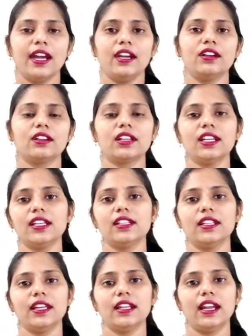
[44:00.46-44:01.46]
and
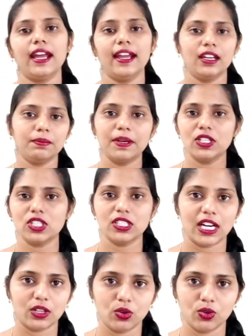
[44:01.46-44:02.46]
click there and
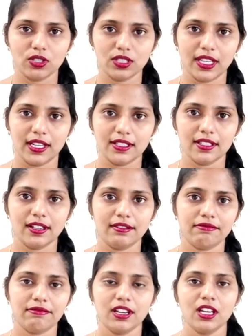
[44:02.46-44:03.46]
purchase that course there
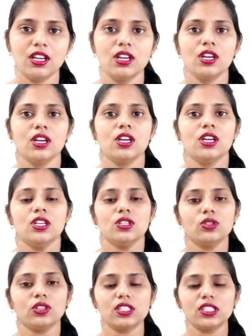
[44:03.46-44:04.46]
itself.
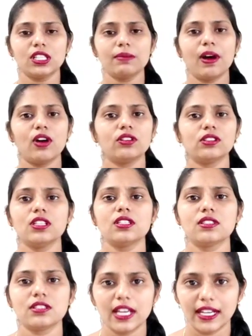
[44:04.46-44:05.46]
So this is about
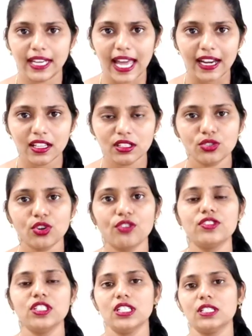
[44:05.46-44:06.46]
this analysis
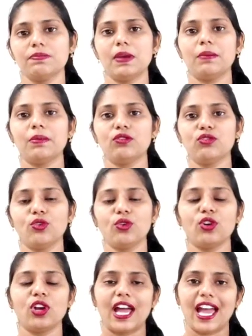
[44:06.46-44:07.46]
of GS paper
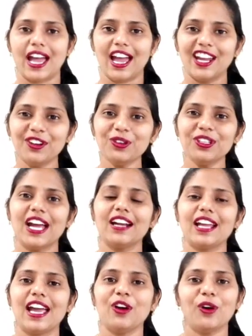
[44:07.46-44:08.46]
4. I know
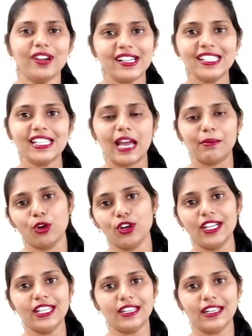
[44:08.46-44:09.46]
that I already I'm
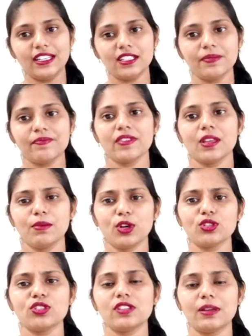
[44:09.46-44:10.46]
already late
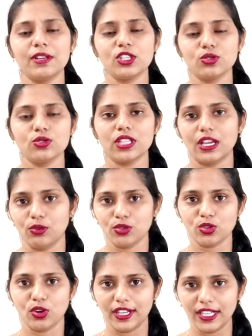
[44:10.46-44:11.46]
because of some issues I
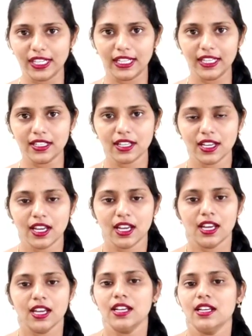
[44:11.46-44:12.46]
was already late.
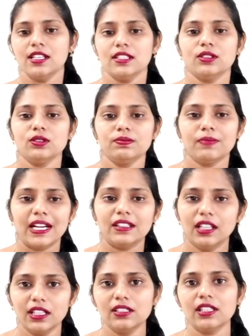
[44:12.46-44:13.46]
So
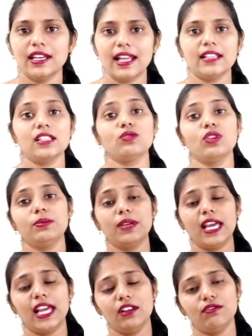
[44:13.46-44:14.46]
but this analysis will
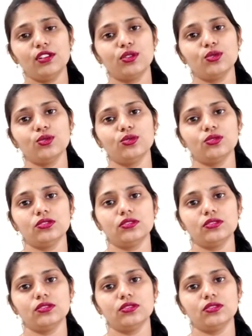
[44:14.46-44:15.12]
be helpful to